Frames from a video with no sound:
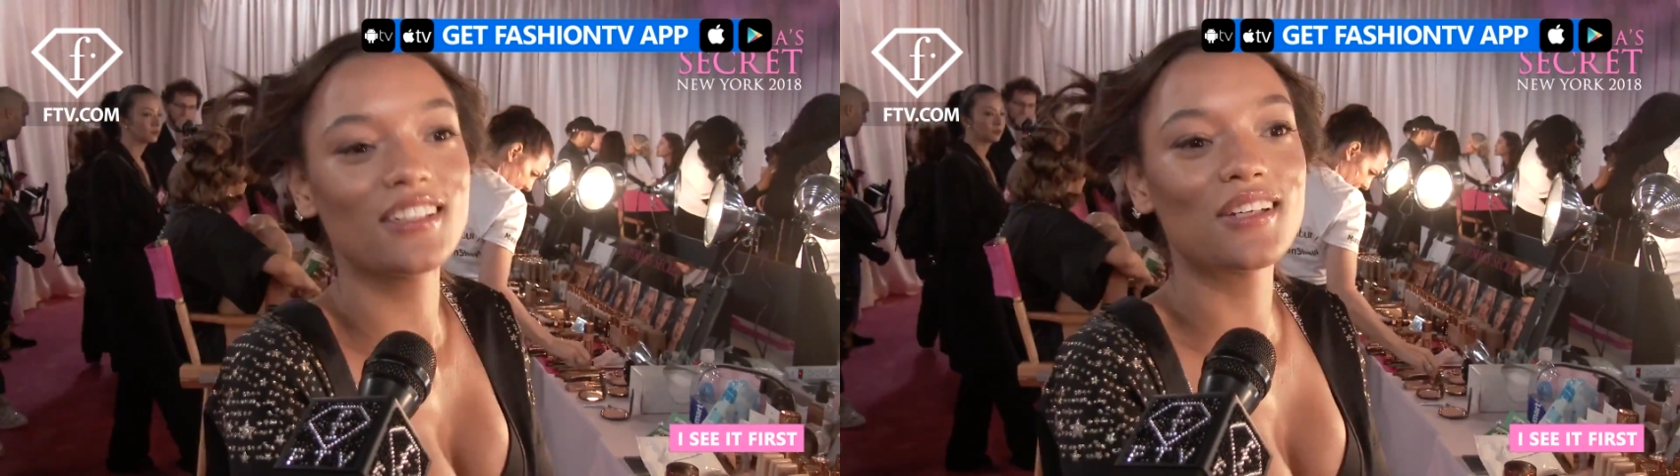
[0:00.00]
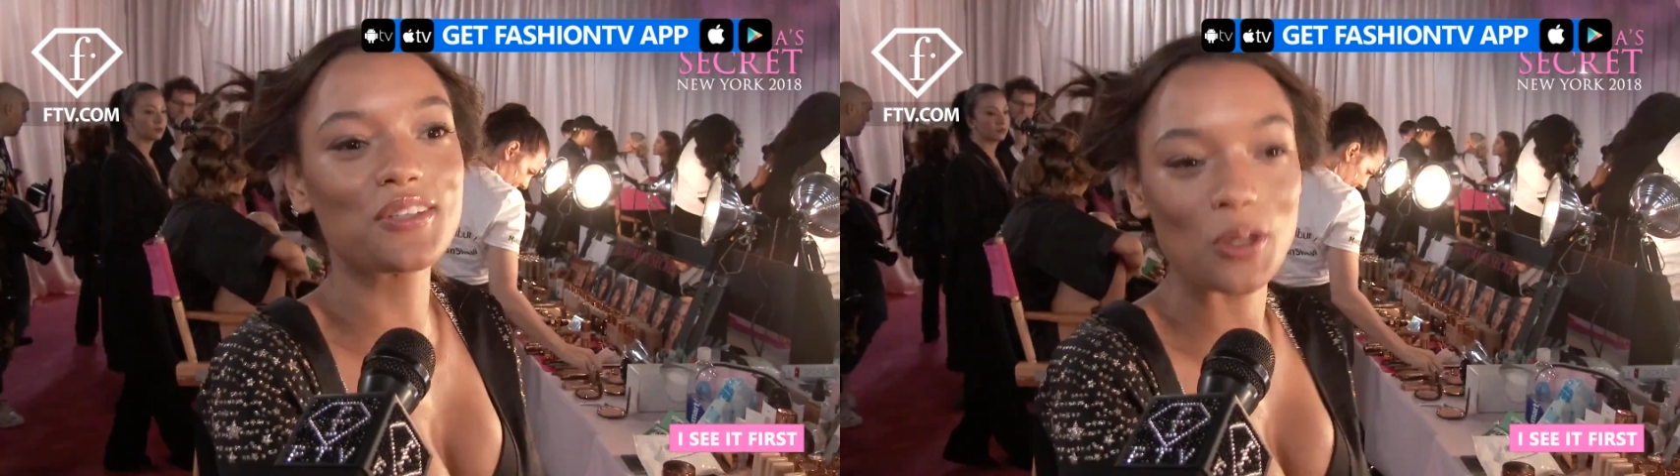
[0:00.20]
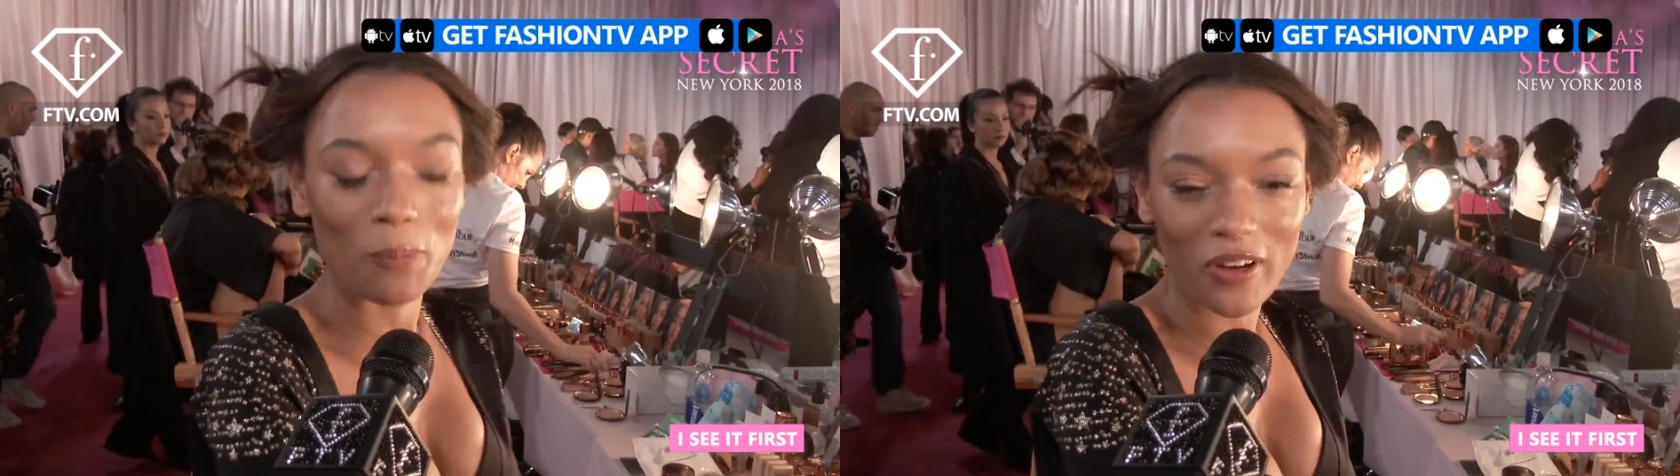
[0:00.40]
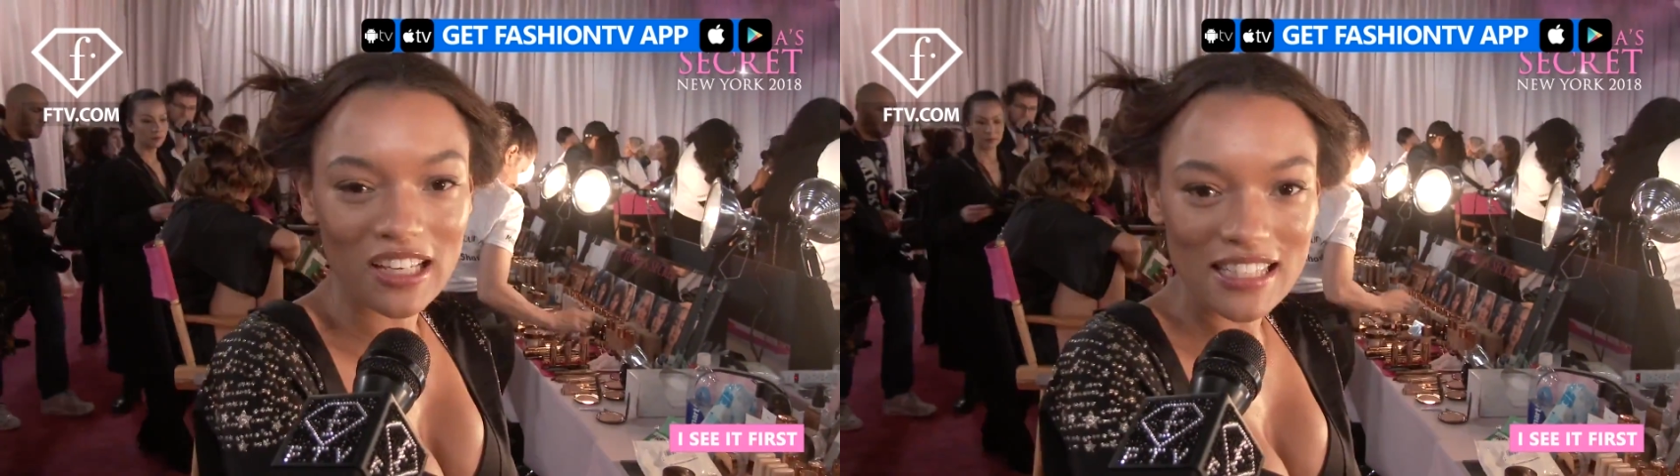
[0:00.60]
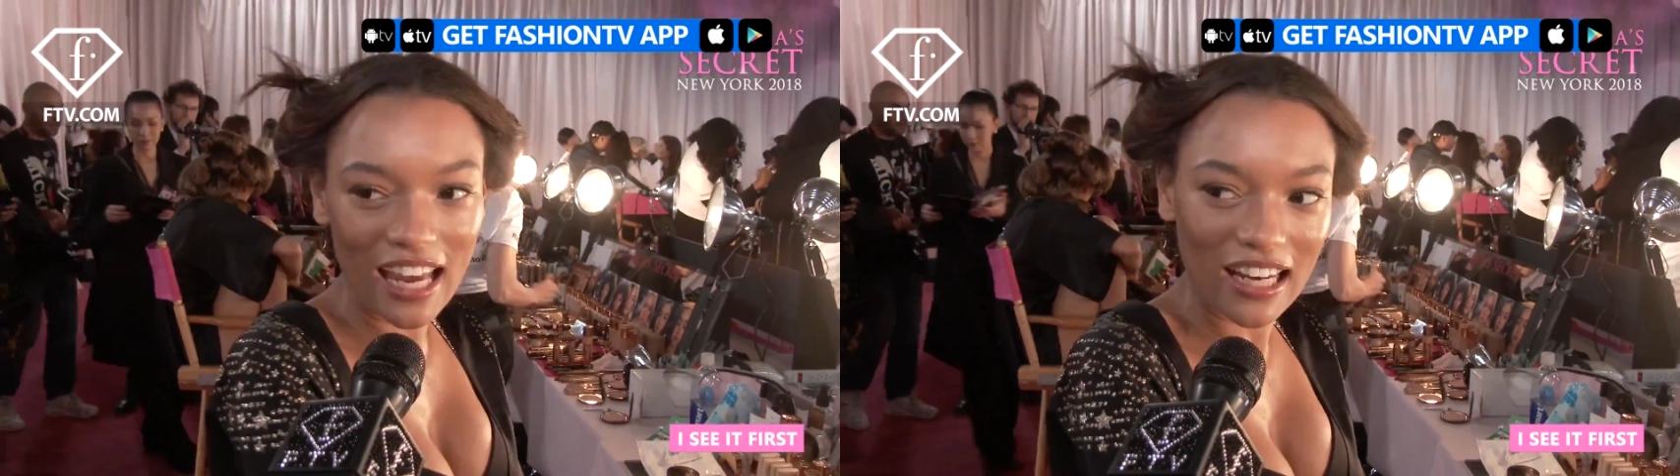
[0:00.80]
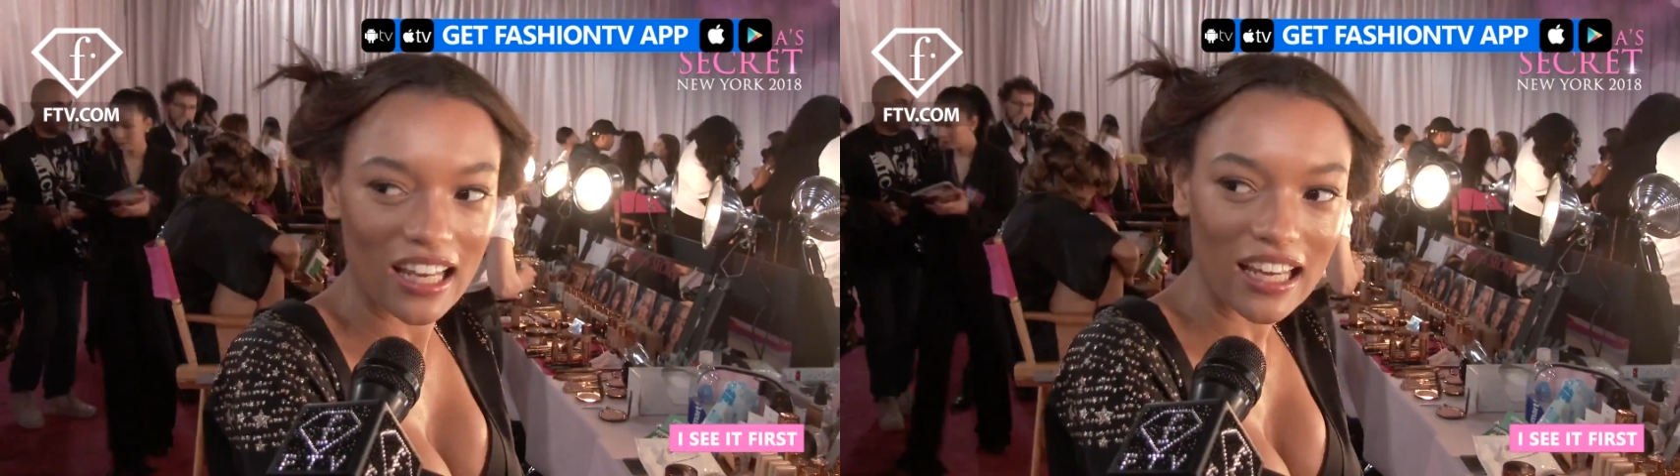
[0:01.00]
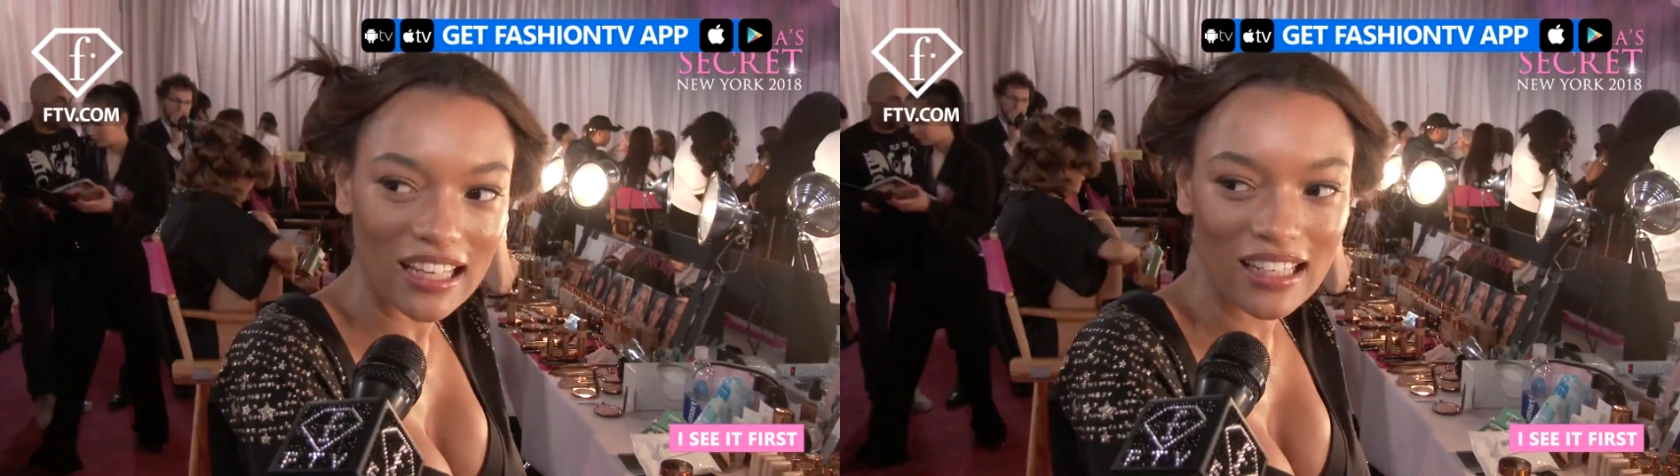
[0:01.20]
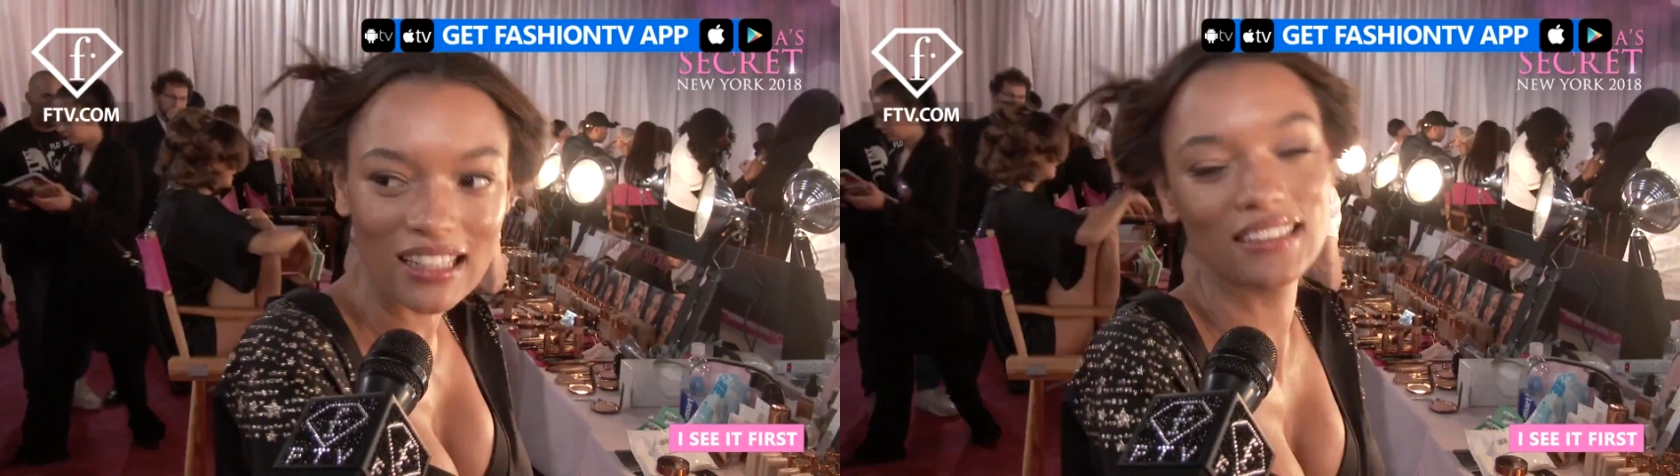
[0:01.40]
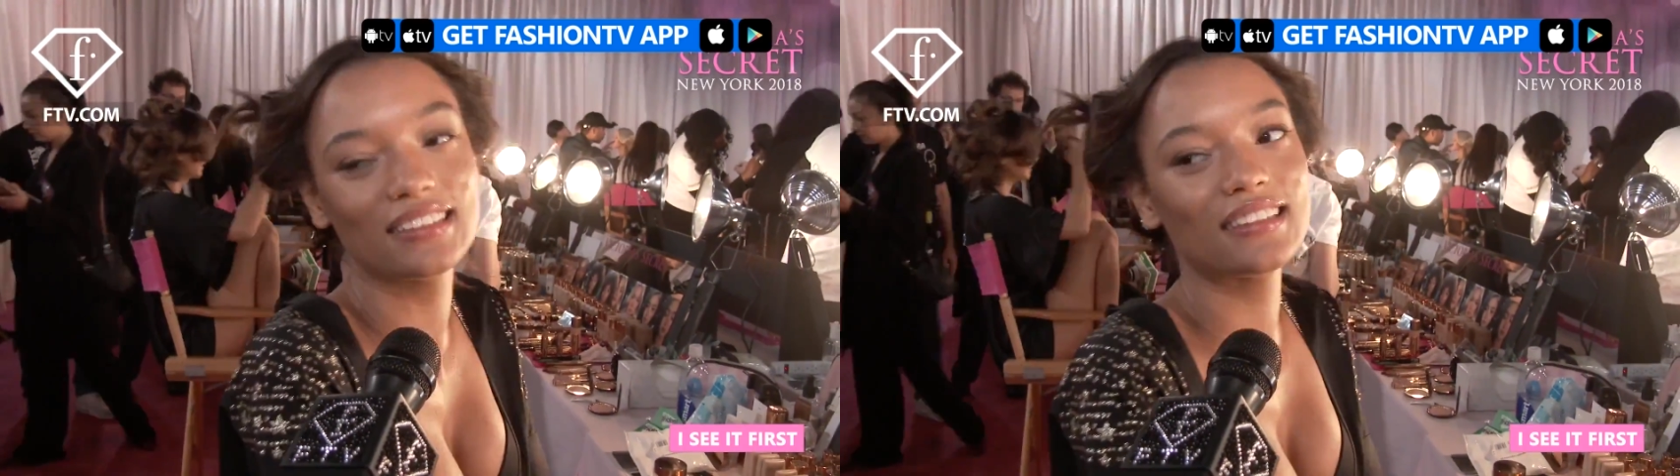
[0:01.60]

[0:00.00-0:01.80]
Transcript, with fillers: Super exciting.